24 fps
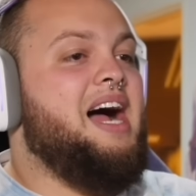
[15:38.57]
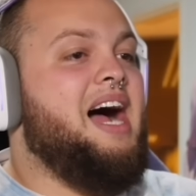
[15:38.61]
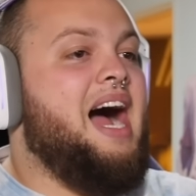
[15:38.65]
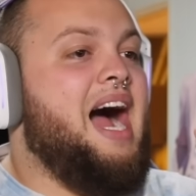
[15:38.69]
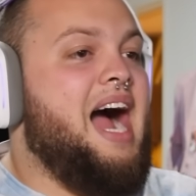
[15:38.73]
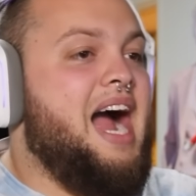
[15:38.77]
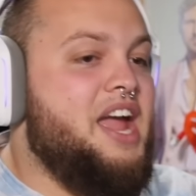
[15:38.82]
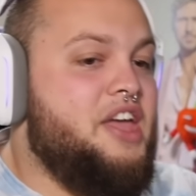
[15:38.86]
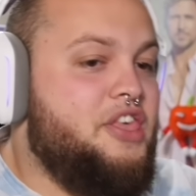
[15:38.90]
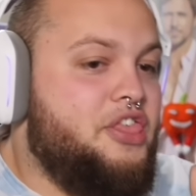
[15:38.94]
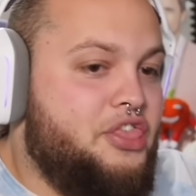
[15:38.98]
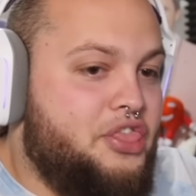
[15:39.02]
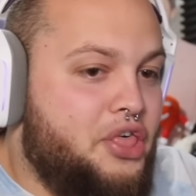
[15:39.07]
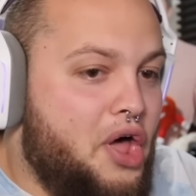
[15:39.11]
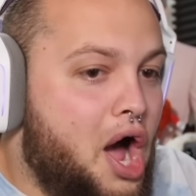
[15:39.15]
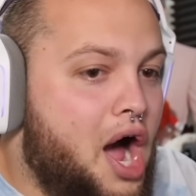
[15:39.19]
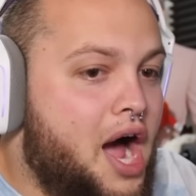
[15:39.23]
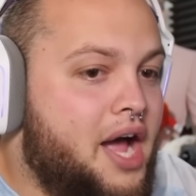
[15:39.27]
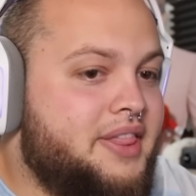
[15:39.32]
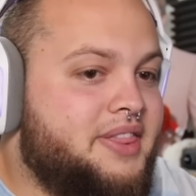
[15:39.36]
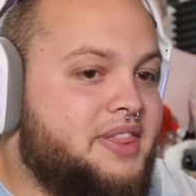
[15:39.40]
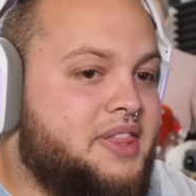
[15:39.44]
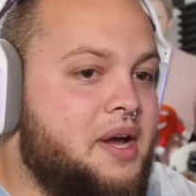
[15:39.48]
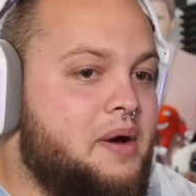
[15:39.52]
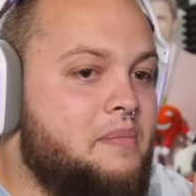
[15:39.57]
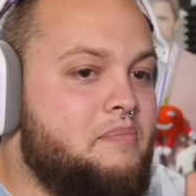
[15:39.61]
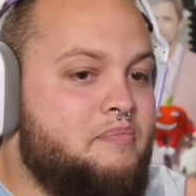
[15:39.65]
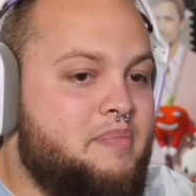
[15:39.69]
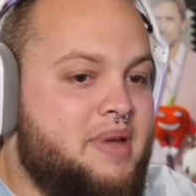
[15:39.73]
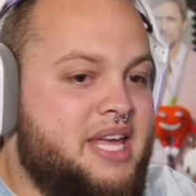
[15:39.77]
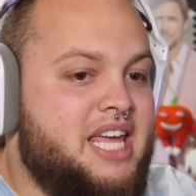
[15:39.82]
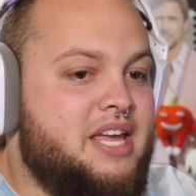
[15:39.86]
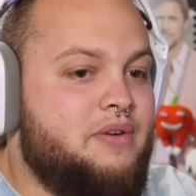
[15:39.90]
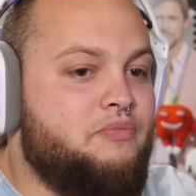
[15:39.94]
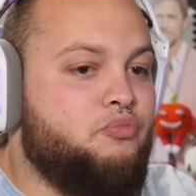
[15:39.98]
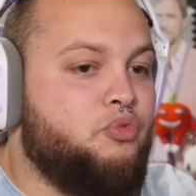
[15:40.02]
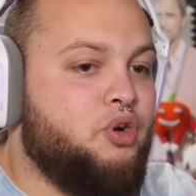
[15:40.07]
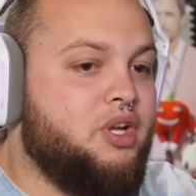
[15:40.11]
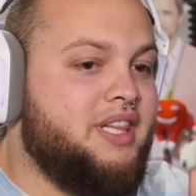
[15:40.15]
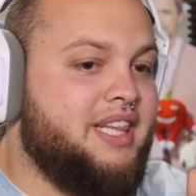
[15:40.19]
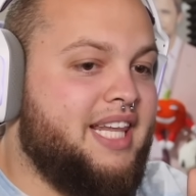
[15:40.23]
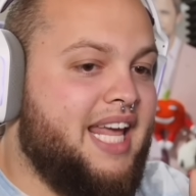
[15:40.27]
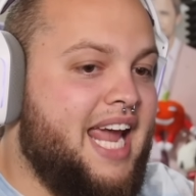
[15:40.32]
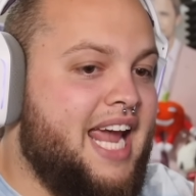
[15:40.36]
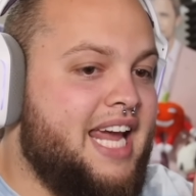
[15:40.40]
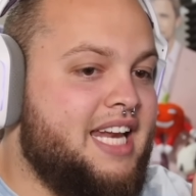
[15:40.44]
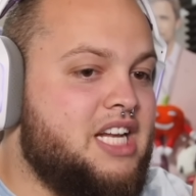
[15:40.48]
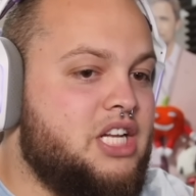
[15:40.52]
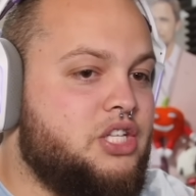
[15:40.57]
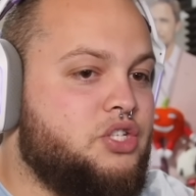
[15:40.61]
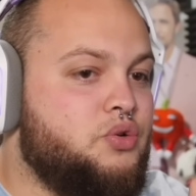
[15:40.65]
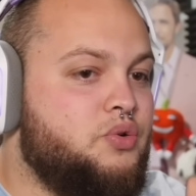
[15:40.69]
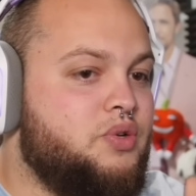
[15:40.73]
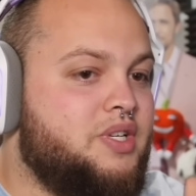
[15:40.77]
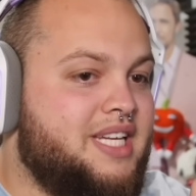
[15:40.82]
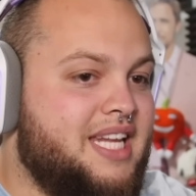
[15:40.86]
I thought the meme related to